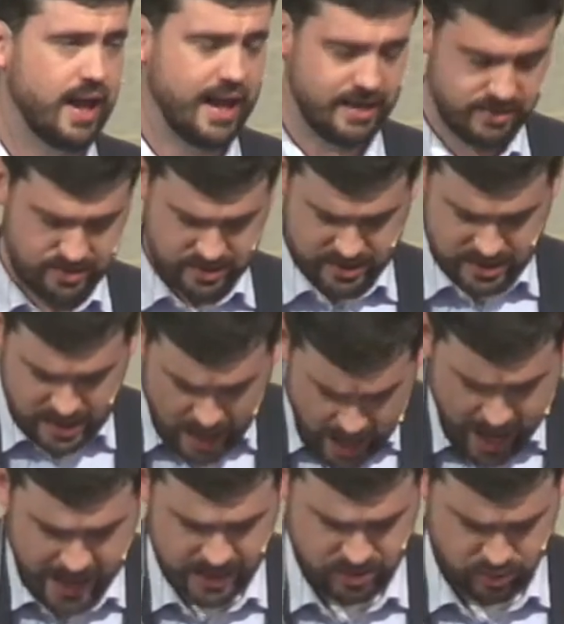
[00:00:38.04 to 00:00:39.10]
And
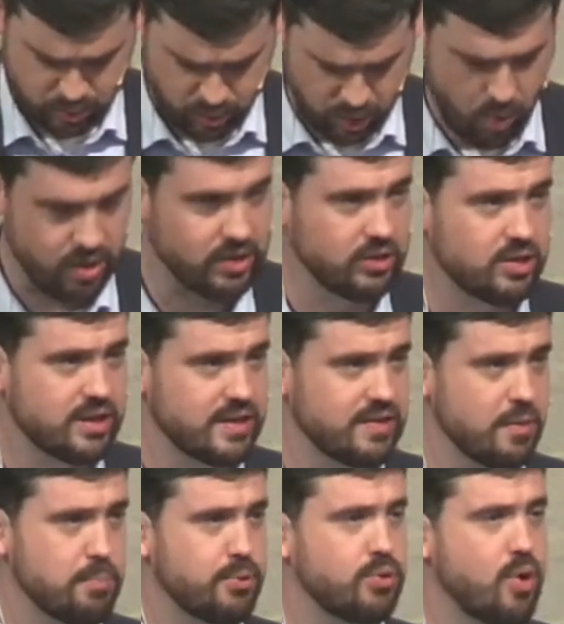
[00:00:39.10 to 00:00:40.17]
tonight, we're going to look at
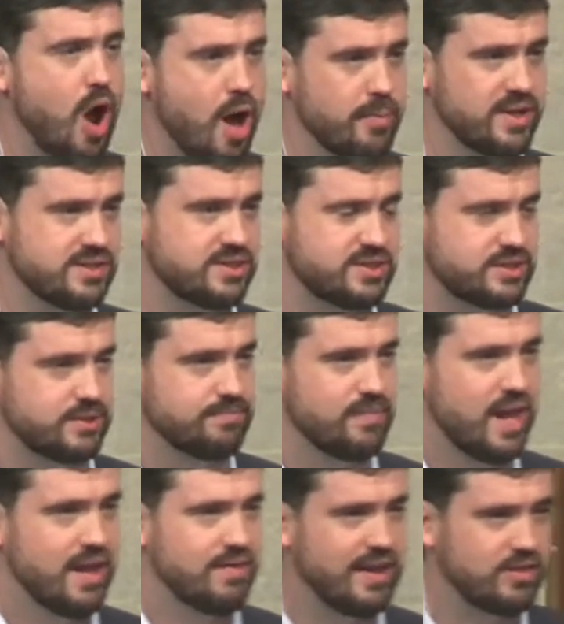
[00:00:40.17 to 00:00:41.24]
the promise
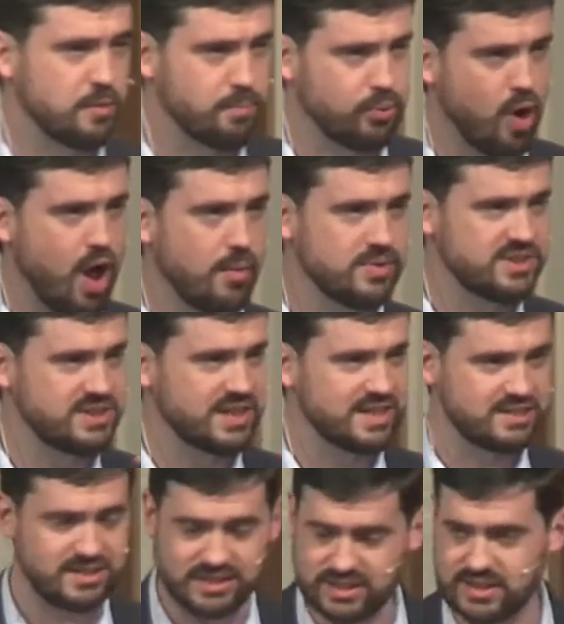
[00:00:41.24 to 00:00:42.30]
that the promise
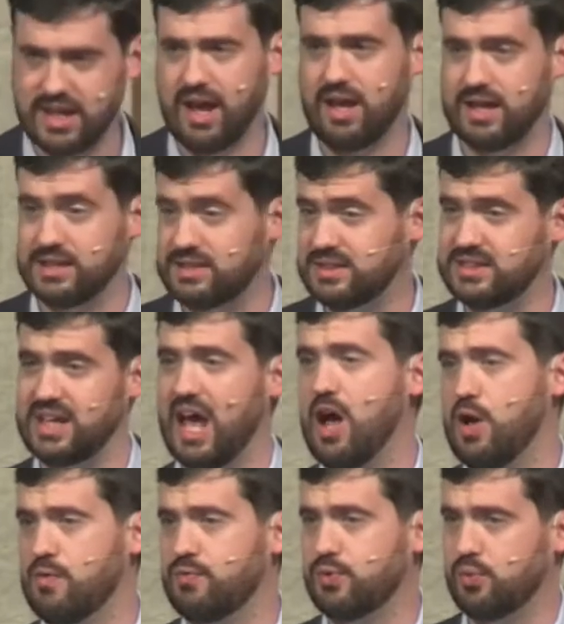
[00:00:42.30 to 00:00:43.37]

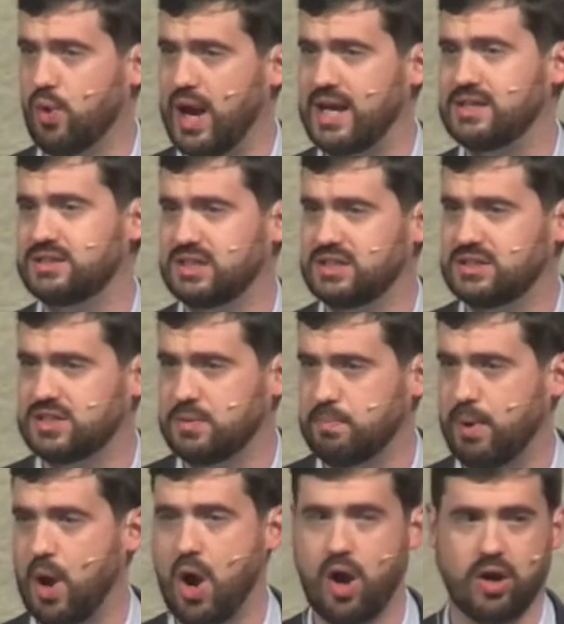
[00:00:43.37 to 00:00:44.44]
itself raises the
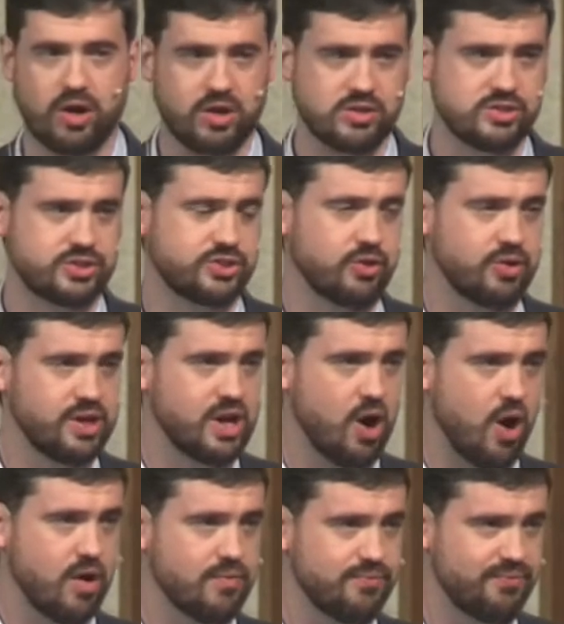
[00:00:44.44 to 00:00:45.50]
bar concerning
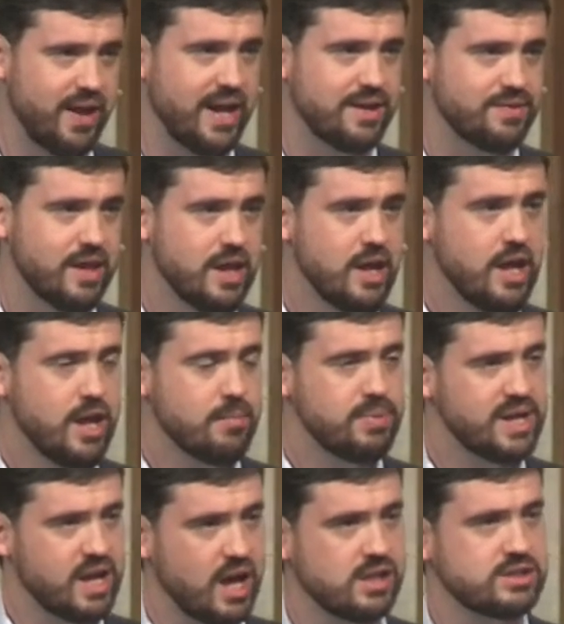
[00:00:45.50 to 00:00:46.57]
our faith.
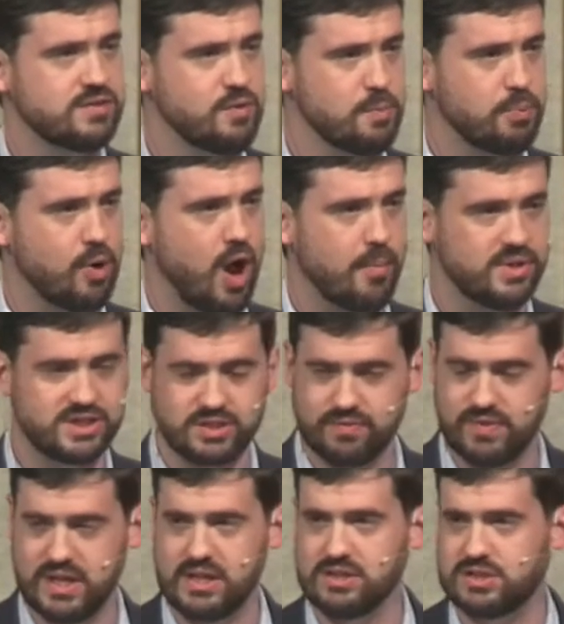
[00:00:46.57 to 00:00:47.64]
Because of the promise
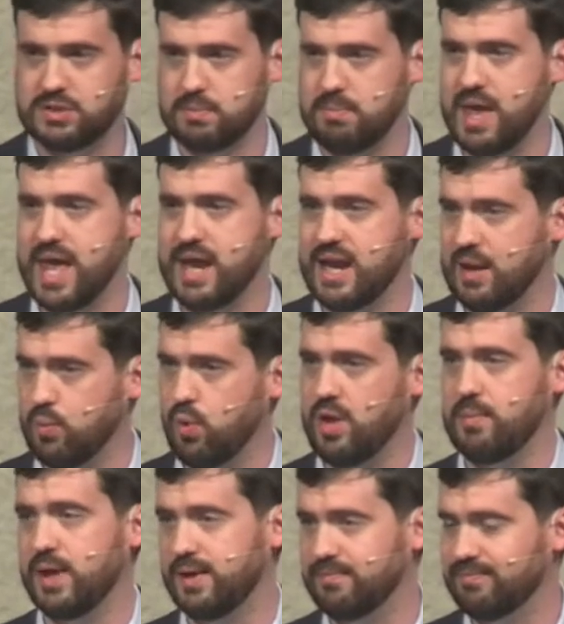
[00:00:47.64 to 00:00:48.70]
of these men and
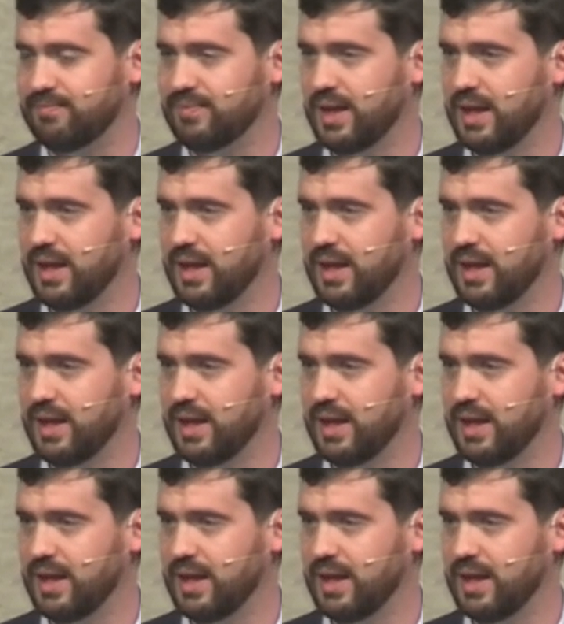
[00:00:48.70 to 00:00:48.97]
women,